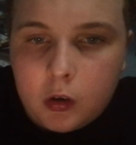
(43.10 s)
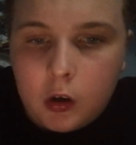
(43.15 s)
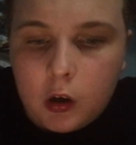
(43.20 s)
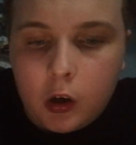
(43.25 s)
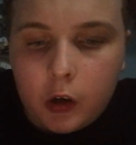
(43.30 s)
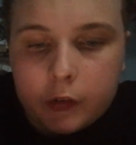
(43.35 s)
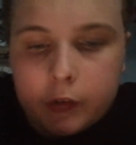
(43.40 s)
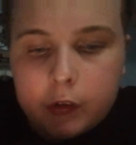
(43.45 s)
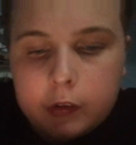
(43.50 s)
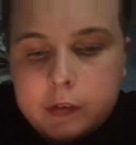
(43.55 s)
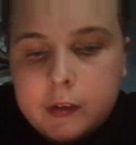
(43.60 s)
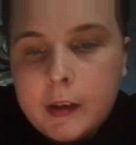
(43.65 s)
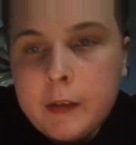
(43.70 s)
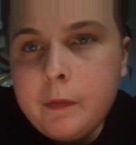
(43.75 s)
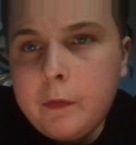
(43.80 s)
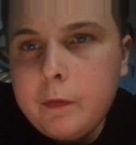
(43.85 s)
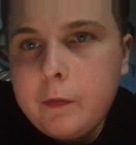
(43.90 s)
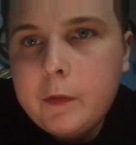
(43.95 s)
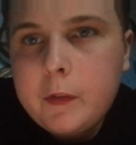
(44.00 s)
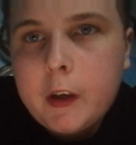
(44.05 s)
On the
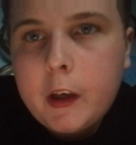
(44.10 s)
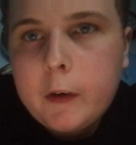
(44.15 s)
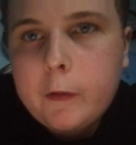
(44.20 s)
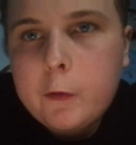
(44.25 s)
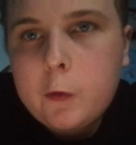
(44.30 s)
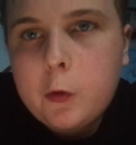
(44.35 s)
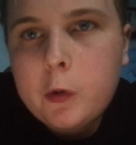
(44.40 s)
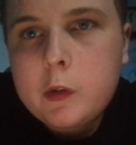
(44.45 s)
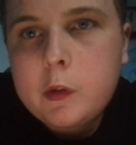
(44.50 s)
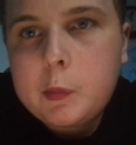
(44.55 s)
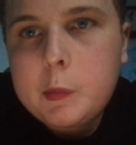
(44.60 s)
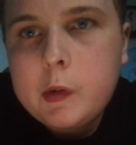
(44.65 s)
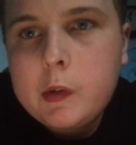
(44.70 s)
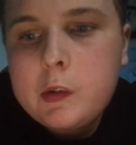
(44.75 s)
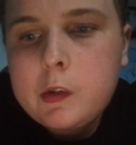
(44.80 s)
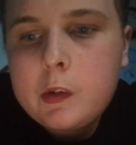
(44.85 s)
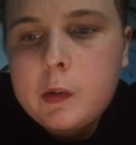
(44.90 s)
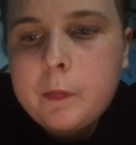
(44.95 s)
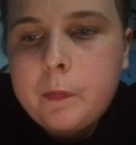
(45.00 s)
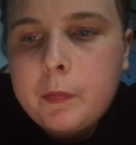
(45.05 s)
tenth day of
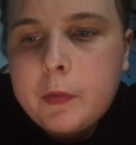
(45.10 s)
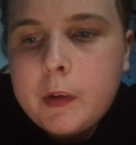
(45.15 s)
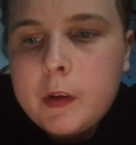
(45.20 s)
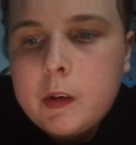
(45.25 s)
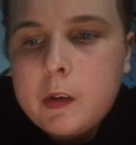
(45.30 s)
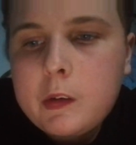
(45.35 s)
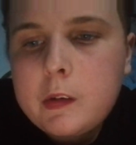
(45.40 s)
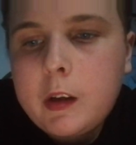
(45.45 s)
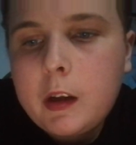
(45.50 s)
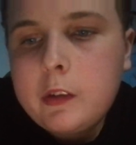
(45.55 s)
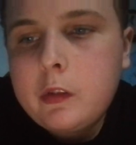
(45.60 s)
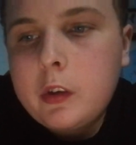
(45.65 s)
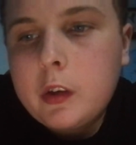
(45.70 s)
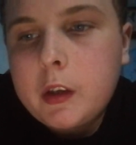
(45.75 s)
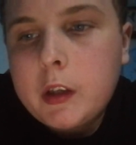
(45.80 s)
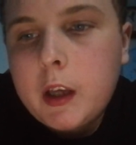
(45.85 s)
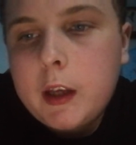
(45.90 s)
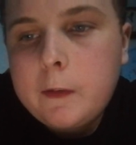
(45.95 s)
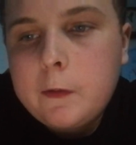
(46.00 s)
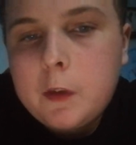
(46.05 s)
Christmas, Santa
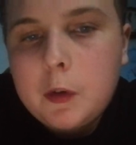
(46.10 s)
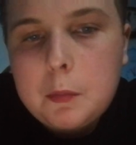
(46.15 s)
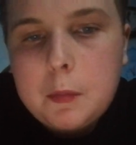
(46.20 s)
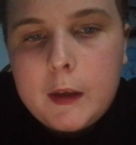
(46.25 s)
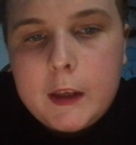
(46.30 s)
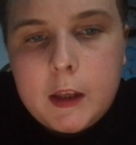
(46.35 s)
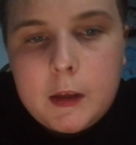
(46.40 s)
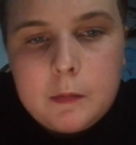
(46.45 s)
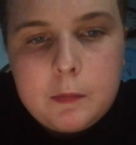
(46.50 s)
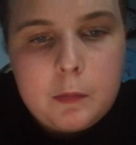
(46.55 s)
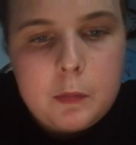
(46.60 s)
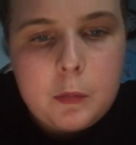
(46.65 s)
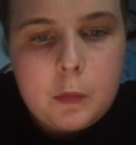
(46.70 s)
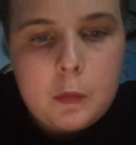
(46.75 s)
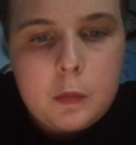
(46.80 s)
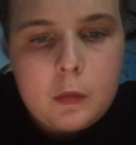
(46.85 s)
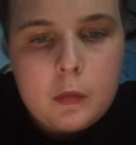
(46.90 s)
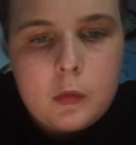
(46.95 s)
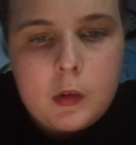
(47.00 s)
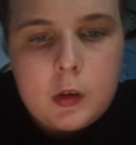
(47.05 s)
gave to me
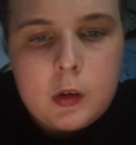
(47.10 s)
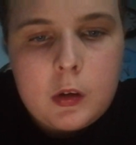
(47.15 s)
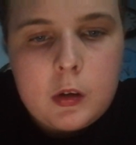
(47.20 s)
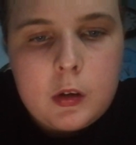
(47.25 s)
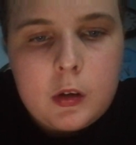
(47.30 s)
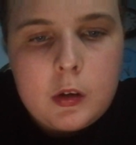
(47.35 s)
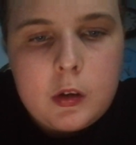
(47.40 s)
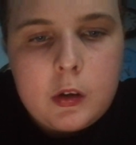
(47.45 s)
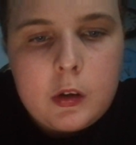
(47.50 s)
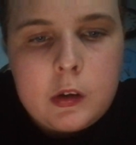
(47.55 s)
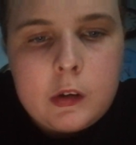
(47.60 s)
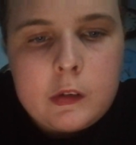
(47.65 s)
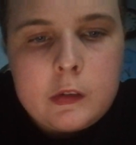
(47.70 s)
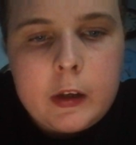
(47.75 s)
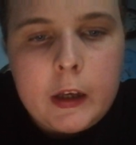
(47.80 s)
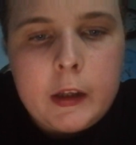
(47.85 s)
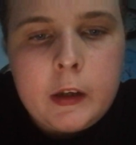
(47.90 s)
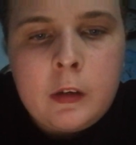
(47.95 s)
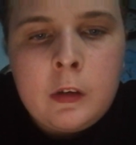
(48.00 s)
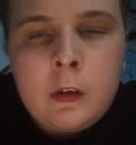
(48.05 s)

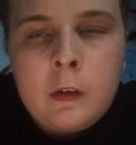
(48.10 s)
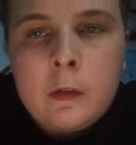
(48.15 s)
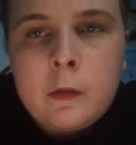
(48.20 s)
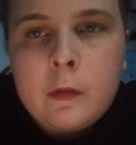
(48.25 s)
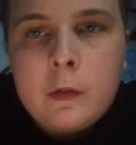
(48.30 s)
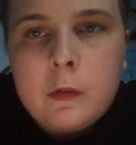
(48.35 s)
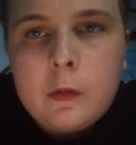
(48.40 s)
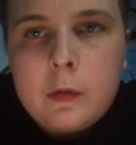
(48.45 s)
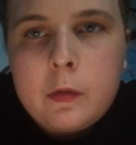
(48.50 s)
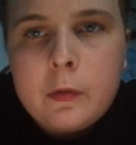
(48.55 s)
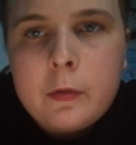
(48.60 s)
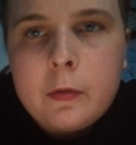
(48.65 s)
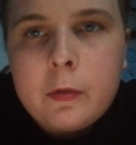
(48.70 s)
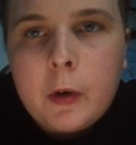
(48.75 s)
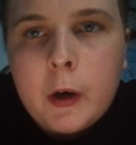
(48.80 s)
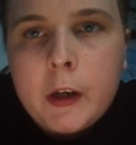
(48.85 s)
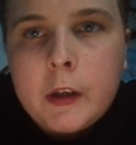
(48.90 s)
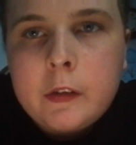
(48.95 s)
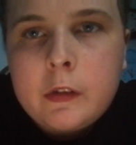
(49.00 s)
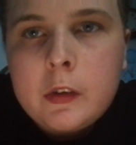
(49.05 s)
ten
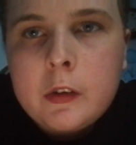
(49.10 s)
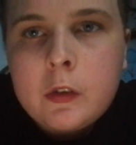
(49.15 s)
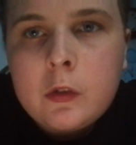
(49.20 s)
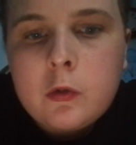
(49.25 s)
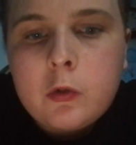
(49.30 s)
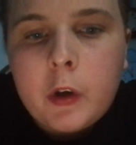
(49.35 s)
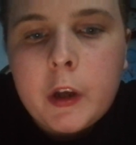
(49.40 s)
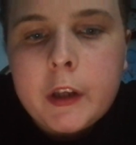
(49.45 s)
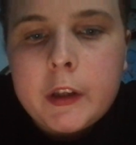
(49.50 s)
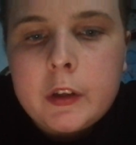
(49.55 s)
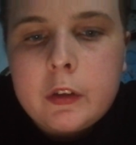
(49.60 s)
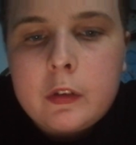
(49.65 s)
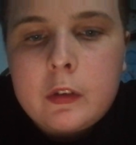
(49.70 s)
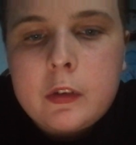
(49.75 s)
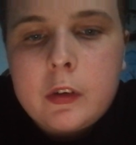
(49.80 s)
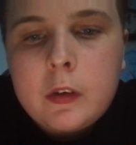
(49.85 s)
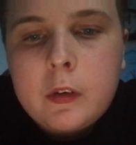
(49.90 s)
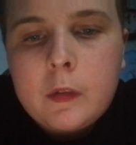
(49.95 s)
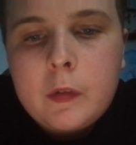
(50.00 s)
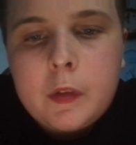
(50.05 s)
freight
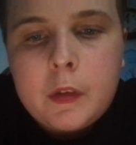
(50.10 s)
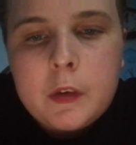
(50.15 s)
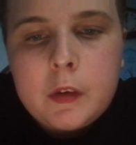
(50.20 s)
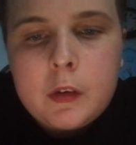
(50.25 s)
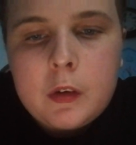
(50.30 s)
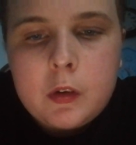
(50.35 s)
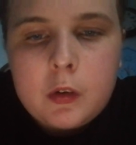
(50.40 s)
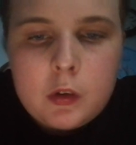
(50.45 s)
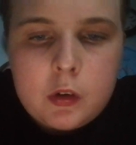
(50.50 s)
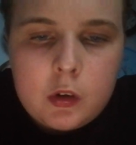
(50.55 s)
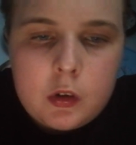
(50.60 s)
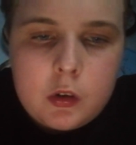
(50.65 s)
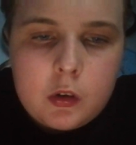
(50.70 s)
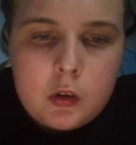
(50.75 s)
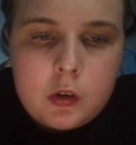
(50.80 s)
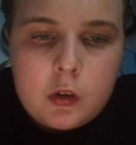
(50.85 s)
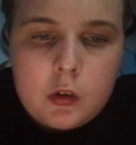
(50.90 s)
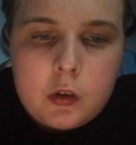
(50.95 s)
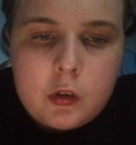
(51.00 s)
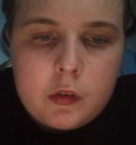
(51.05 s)
trains,
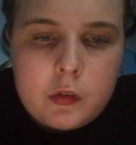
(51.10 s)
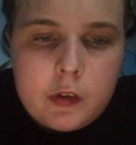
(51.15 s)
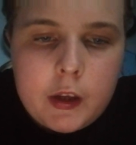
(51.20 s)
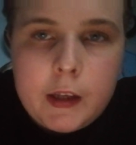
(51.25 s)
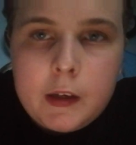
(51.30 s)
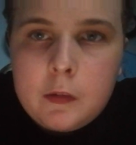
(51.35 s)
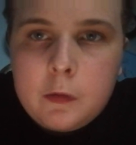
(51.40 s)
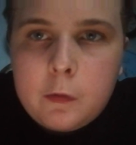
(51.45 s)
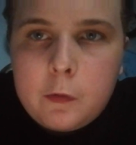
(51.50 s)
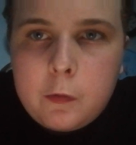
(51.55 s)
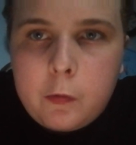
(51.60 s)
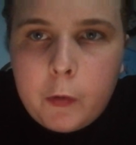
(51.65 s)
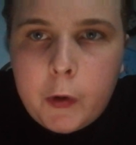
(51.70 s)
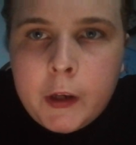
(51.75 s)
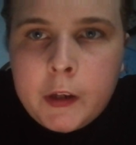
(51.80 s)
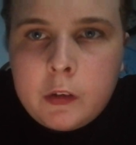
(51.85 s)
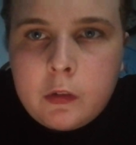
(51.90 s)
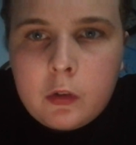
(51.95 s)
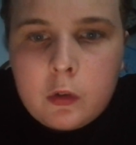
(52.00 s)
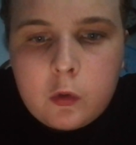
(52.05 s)
ten
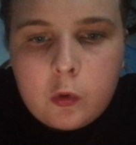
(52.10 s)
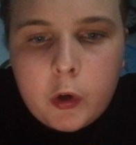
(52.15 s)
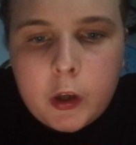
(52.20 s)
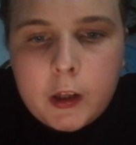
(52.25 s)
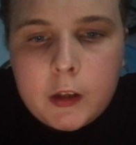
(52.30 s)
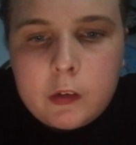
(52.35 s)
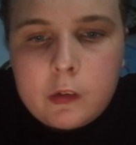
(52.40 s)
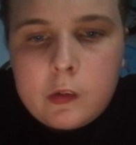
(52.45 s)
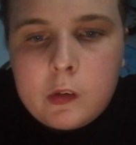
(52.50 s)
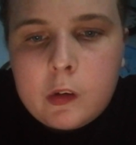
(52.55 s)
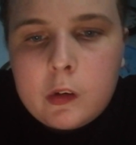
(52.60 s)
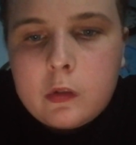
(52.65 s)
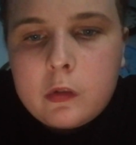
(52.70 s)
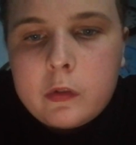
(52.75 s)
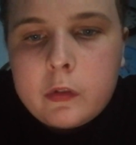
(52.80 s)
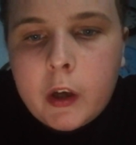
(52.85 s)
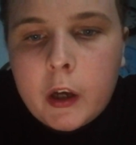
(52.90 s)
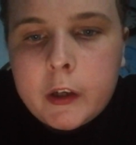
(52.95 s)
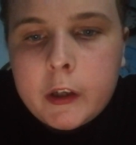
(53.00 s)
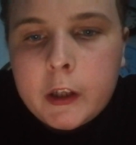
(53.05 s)
freight trains
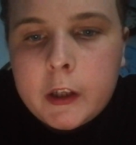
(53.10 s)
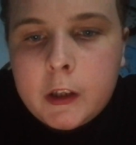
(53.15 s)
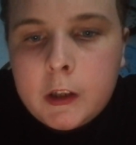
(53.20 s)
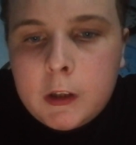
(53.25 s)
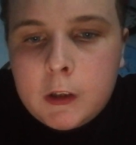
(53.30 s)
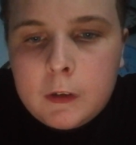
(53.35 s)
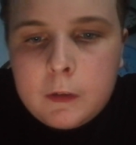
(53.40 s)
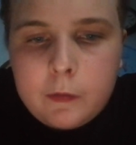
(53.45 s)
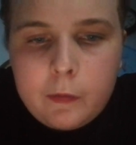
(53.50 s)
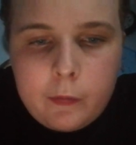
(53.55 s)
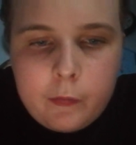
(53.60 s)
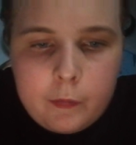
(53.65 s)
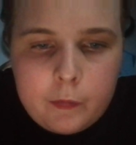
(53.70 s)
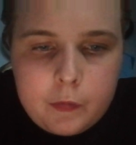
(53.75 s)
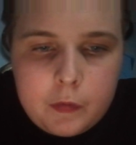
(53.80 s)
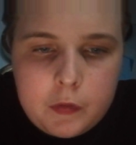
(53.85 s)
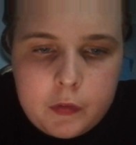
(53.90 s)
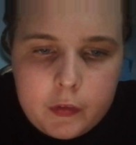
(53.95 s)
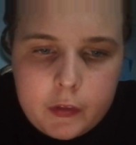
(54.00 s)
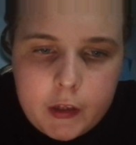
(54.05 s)
tugging,
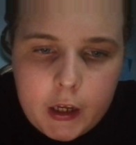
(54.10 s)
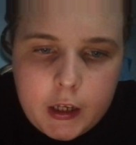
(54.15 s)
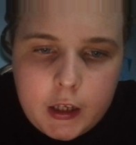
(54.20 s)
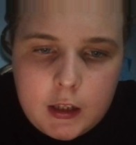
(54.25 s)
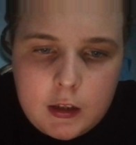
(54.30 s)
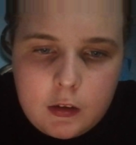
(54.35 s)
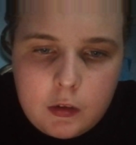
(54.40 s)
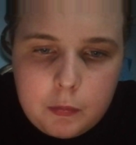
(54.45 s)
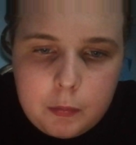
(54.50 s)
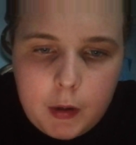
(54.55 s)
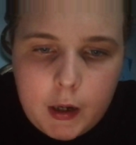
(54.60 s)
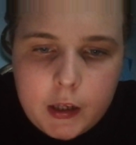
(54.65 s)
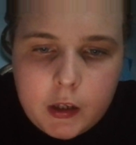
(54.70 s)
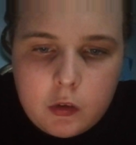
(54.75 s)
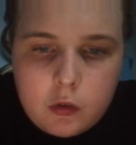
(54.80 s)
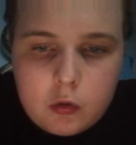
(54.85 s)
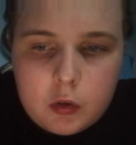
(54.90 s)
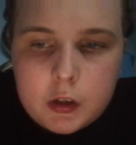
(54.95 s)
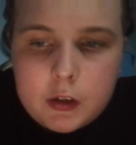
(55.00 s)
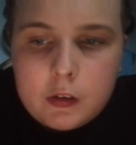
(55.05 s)
nine
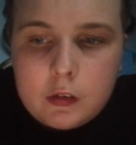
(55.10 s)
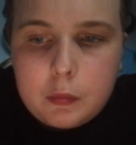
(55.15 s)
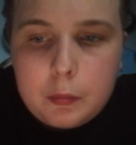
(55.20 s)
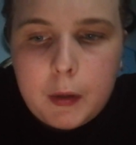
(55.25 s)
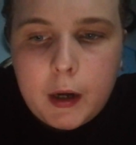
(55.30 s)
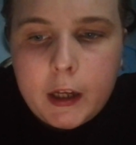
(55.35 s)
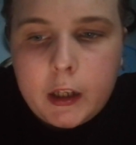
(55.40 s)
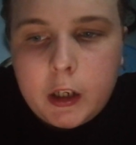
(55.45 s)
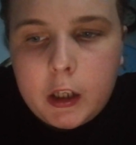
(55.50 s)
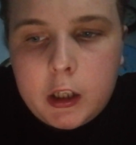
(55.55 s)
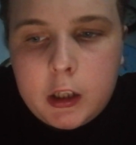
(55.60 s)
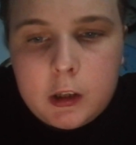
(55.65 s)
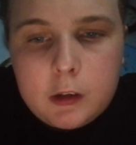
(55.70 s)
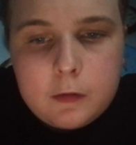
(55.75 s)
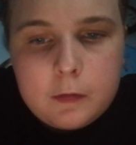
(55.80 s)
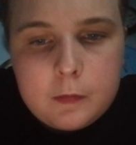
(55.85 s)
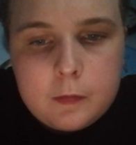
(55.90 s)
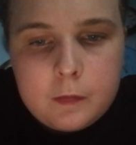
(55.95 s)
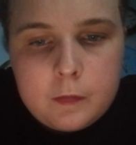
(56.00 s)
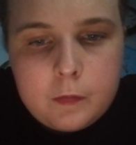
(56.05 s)
mine trains mining,
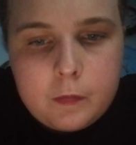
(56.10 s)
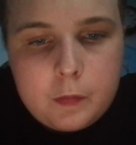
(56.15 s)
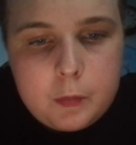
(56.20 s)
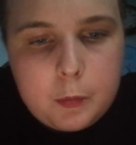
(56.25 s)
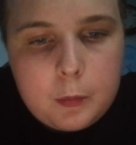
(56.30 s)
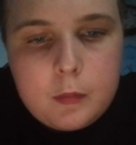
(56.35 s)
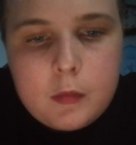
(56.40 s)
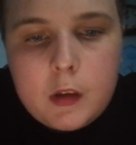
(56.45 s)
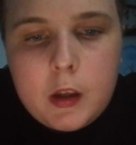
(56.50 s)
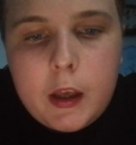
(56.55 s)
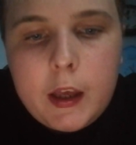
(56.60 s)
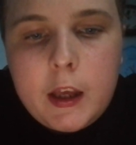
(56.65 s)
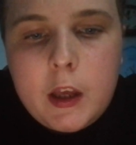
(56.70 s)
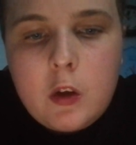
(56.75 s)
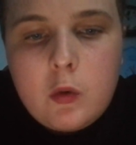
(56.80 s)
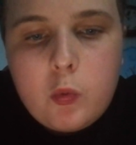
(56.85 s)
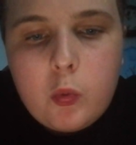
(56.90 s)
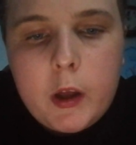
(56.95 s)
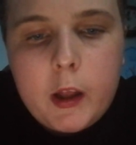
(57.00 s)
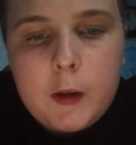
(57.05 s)

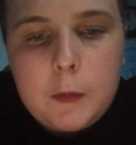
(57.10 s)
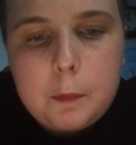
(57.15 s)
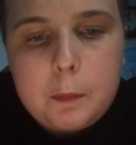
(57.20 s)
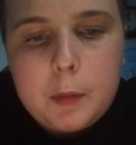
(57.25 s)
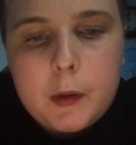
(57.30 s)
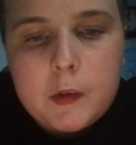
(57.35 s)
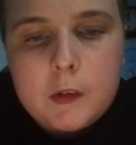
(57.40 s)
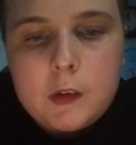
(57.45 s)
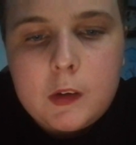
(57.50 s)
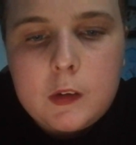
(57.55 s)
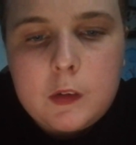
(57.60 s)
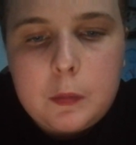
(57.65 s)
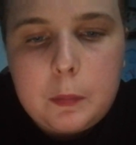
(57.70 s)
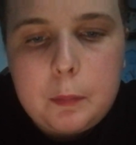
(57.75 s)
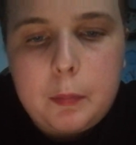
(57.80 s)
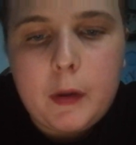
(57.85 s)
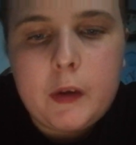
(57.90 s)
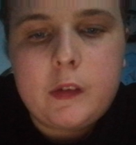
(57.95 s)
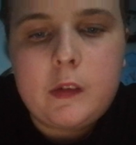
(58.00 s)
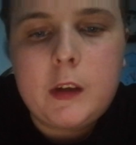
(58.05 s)
eight rail buses
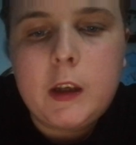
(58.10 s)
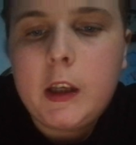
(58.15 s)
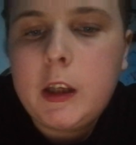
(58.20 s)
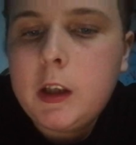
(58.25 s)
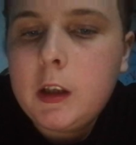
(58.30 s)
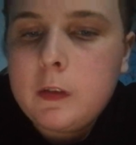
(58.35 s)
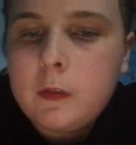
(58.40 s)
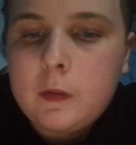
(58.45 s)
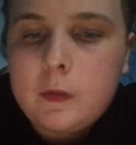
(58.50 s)
bussing,